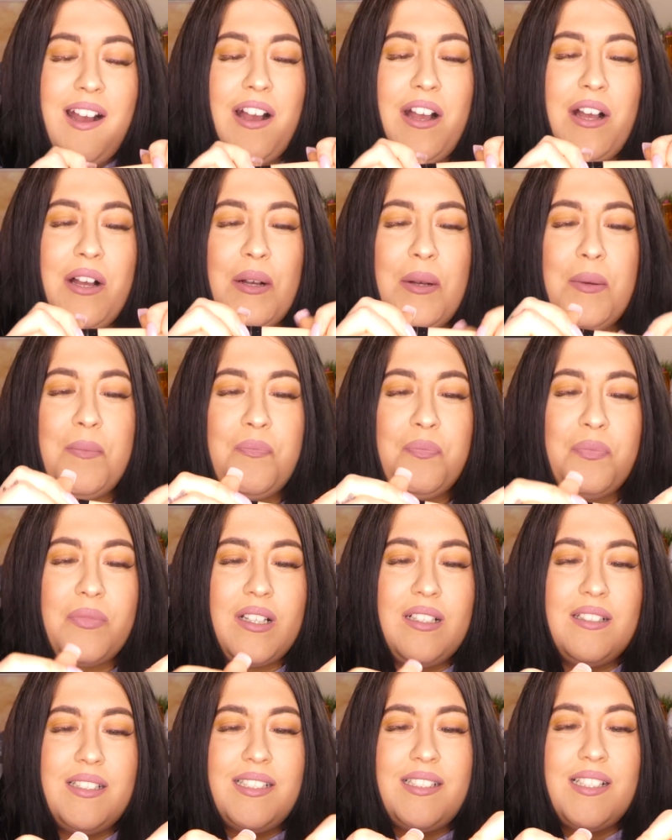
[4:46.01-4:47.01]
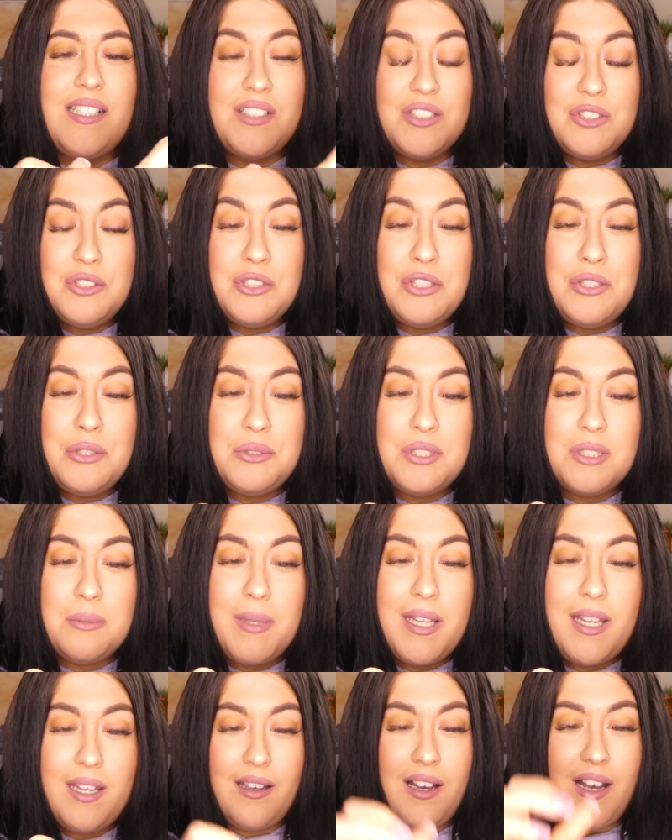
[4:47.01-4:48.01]
Um, this isn't new to
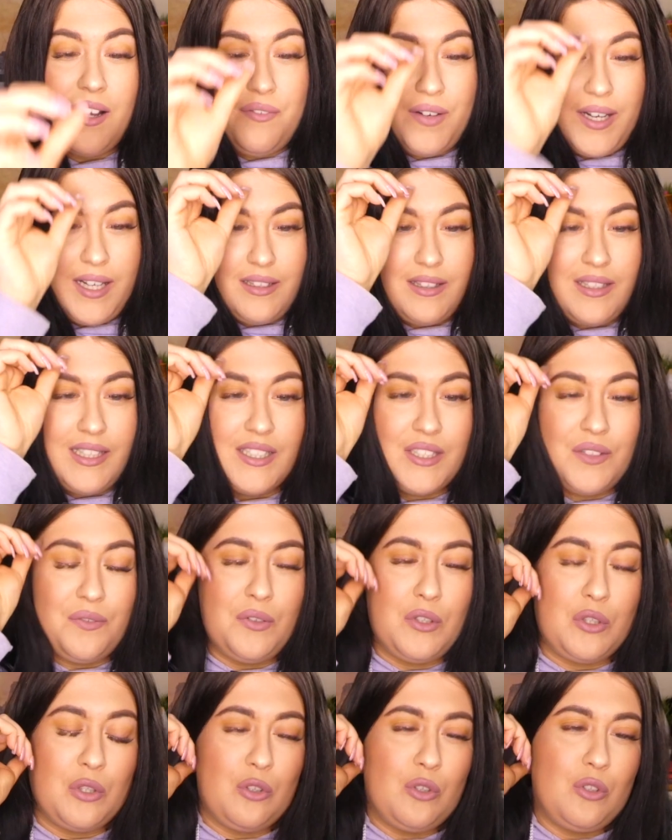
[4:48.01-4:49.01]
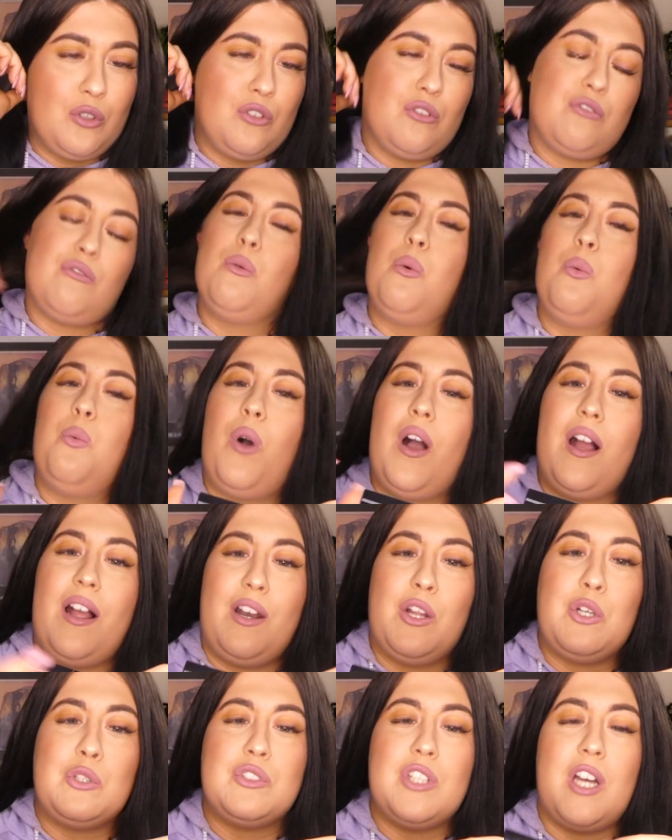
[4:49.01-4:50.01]
me. I've had this for quite
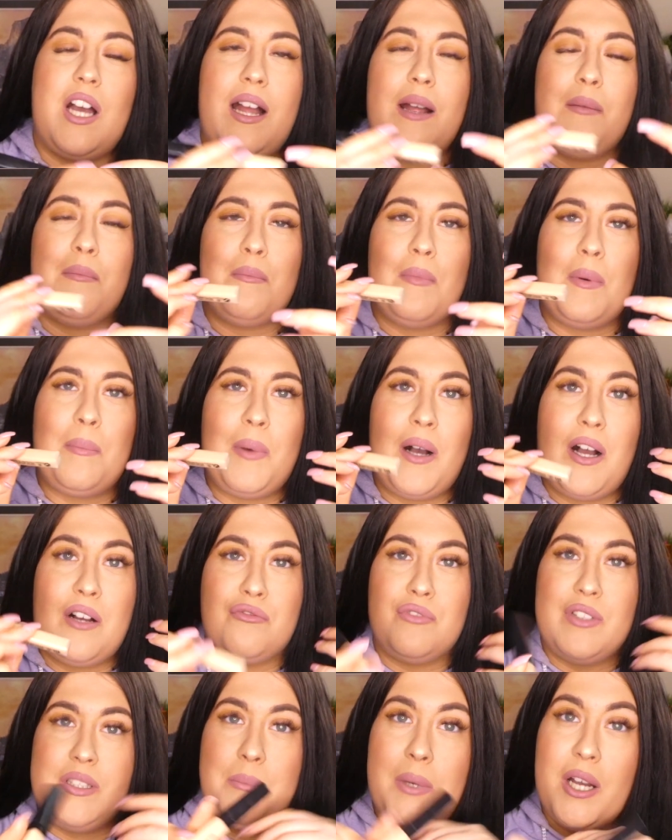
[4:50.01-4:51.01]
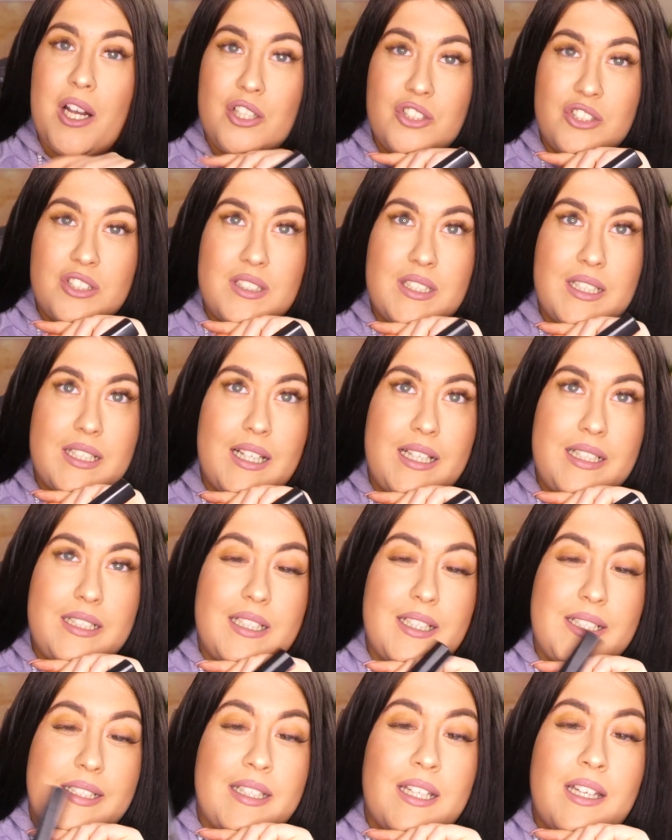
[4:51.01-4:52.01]
a long time, but I've repurchased it
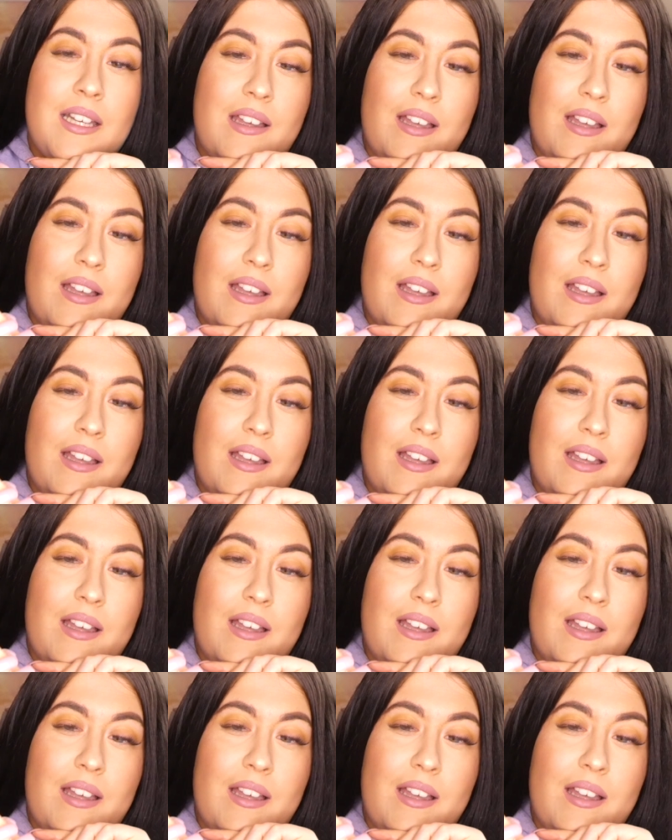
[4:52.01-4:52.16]
lately.